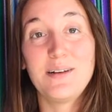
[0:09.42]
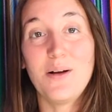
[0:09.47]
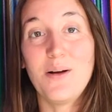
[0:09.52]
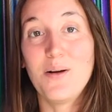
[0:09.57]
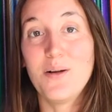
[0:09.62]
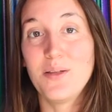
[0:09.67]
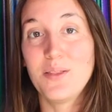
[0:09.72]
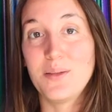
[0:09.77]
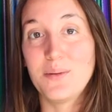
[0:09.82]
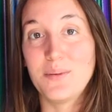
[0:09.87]
in
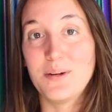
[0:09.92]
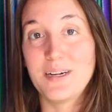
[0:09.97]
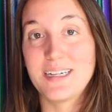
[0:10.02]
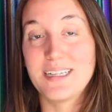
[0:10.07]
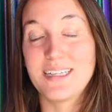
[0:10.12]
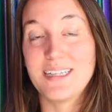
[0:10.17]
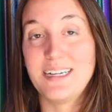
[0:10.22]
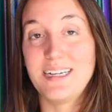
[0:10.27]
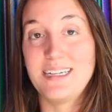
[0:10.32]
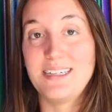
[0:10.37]
all the
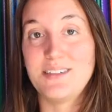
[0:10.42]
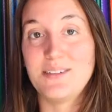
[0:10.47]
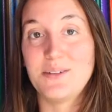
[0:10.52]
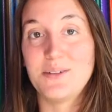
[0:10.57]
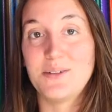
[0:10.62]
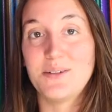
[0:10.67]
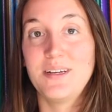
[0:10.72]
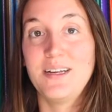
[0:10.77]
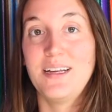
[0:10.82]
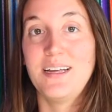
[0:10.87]
work that I
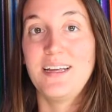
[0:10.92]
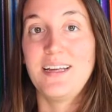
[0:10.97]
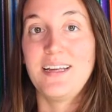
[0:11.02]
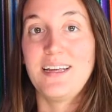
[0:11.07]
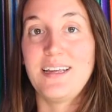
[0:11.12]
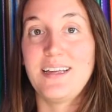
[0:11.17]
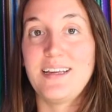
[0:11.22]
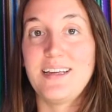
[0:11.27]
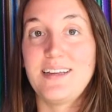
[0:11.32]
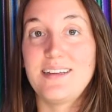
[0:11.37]
do
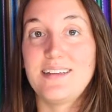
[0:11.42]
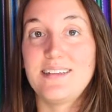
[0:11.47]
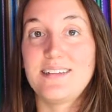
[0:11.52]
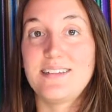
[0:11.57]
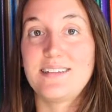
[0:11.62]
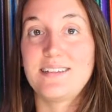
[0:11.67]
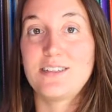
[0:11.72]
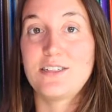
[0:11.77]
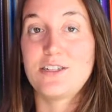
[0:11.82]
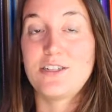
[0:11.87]

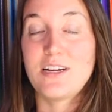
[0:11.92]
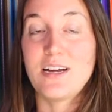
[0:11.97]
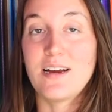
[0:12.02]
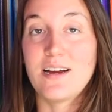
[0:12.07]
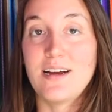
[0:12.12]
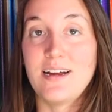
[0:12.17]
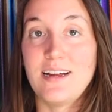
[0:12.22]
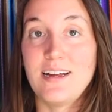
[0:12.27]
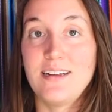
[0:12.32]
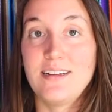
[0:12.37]
is
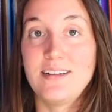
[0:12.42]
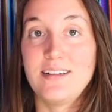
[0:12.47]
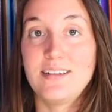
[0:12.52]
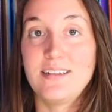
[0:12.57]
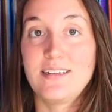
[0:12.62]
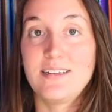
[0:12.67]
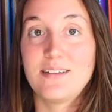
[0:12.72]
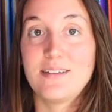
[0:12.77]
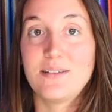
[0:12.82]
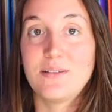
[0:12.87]
sharing
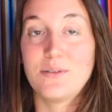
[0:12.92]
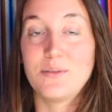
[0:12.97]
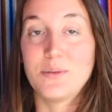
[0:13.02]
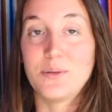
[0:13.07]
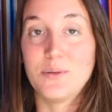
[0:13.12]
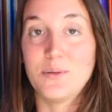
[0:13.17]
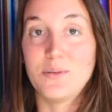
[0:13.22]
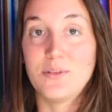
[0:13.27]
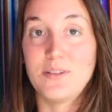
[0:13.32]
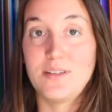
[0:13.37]

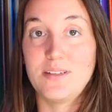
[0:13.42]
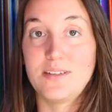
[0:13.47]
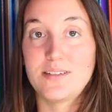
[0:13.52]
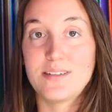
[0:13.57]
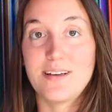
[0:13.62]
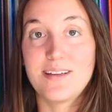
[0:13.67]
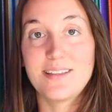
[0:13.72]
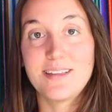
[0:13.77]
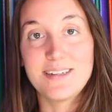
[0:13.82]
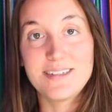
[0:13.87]
through this
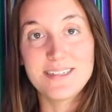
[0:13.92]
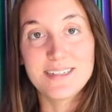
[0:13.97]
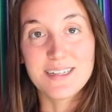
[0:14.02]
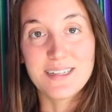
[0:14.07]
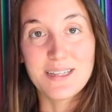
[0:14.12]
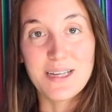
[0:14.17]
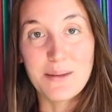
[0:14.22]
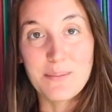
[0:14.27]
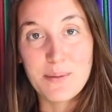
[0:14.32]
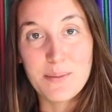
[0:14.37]
authentic
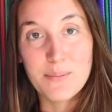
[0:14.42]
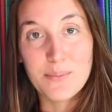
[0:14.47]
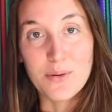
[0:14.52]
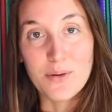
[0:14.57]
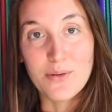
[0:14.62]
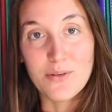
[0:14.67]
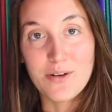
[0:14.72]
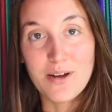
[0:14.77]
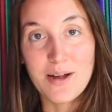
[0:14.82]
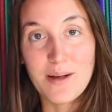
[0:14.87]
alignment
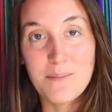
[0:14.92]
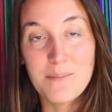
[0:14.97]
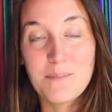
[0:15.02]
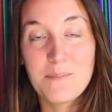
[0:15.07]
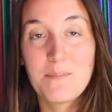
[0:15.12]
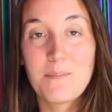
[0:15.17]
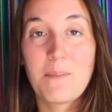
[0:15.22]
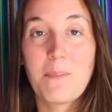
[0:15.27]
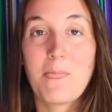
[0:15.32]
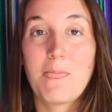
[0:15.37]

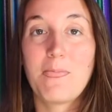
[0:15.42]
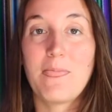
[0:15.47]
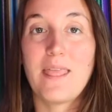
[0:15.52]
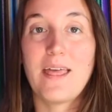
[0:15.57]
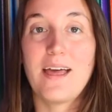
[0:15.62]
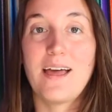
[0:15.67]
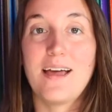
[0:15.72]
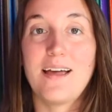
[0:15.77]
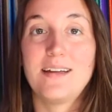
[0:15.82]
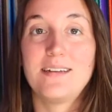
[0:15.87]
program
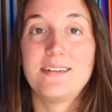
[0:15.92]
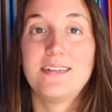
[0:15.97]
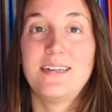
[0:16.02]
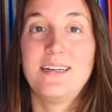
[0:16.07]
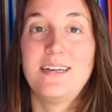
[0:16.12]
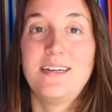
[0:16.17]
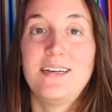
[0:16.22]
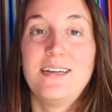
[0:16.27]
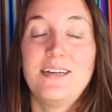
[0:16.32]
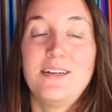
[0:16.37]
that
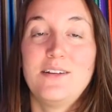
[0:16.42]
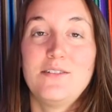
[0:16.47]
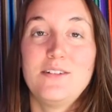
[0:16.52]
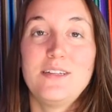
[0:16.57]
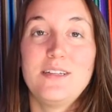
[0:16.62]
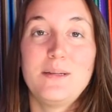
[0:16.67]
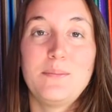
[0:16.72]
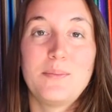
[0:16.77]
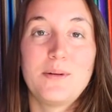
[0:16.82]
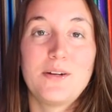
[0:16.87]

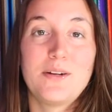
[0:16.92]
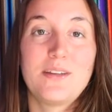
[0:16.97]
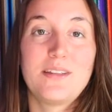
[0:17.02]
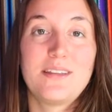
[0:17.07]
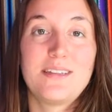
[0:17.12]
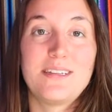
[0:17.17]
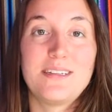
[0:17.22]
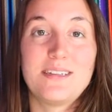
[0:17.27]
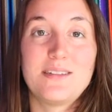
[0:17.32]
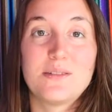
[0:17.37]
really
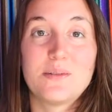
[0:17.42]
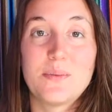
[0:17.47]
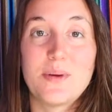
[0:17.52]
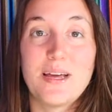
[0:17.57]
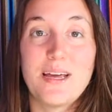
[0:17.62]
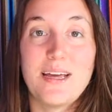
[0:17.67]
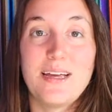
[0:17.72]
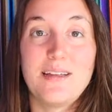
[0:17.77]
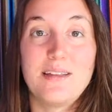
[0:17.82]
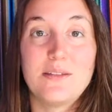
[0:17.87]
birthed its
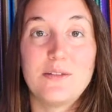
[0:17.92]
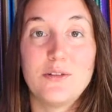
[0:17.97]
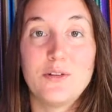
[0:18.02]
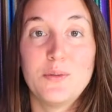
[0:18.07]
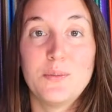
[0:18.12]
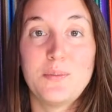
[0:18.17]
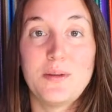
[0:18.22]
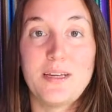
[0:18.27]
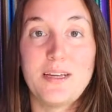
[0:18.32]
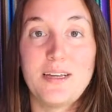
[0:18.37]
way
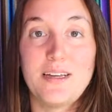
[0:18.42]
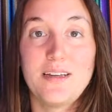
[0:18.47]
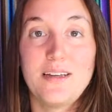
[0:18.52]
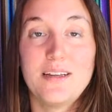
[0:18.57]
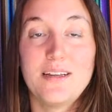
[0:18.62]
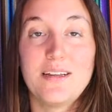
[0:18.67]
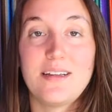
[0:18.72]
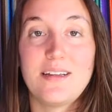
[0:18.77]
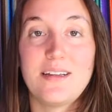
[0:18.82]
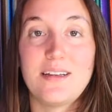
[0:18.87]
through
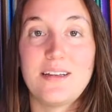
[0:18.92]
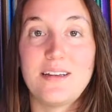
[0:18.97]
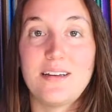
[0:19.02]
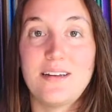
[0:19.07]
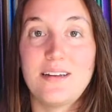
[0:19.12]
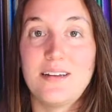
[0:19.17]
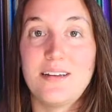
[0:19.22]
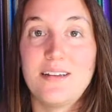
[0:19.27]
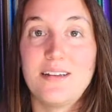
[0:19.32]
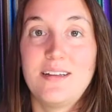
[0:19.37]
me
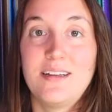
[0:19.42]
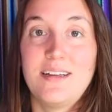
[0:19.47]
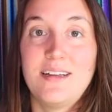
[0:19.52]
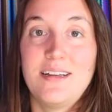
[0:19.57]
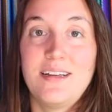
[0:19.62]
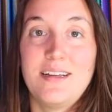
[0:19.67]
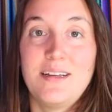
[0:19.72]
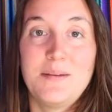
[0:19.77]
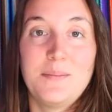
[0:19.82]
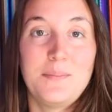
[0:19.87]
in
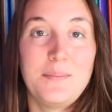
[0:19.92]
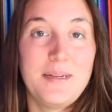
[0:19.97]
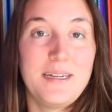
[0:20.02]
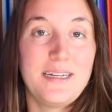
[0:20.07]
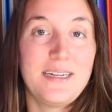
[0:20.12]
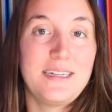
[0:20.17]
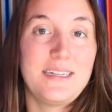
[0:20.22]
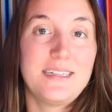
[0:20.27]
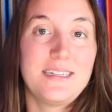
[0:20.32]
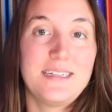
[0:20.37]

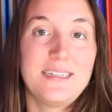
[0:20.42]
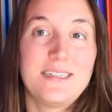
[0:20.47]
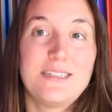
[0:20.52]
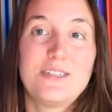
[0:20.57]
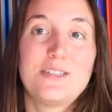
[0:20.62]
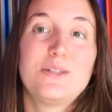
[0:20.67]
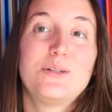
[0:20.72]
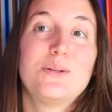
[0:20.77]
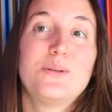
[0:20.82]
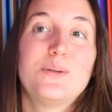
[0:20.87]
mid
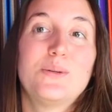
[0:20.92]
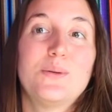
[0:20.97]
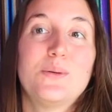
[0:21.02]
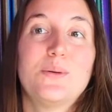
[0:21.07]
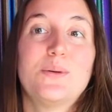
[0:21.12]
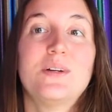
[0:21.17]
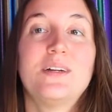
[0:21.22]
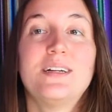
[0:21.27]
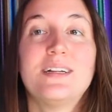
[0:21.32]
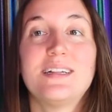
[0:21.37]

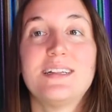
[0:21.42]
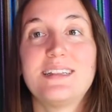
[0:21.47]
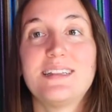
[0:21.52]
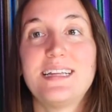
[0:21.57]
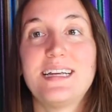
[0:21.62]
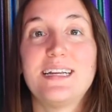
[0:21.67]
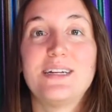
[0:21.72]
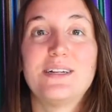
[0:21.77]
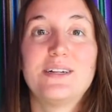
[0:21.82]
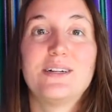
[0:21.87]
to
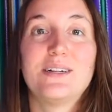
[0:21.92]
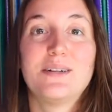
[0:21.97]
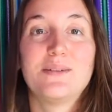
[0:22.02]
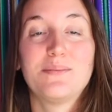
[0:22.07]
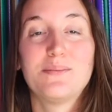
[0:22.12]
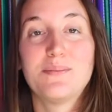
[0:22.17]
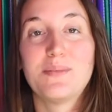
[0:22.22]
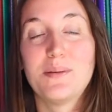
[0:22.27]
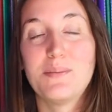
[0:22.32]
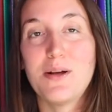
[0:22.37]

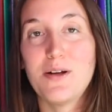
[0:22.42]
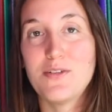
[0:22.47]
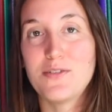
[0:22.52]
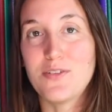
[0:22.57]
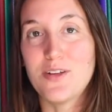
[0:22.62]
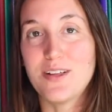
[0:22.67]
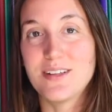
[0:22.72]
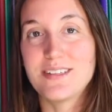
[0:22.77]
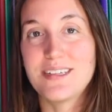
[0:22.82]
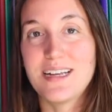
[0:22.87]
later,
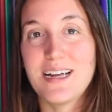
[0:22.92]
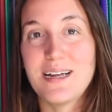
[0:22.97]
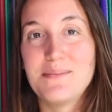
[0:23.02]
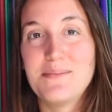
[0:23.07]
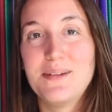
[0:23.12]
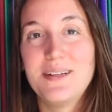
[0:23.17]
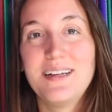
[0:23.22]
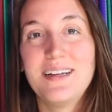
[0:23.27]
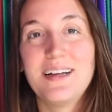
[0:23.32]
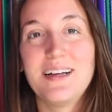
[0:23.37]
about fall
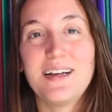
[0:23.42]
time